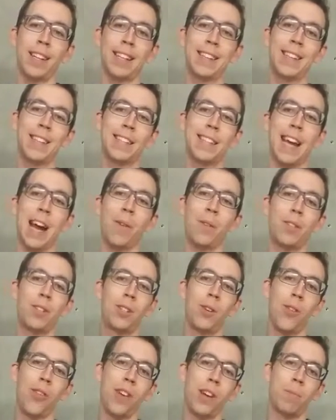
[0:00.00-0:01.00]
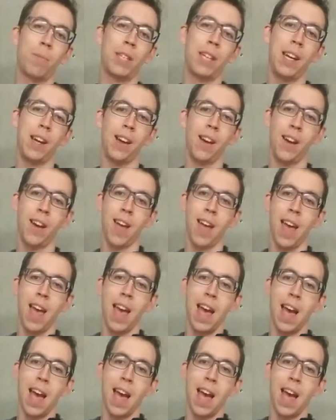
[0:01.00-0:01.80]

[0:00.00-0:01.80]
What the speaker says: like this guy with 2 thumbs here,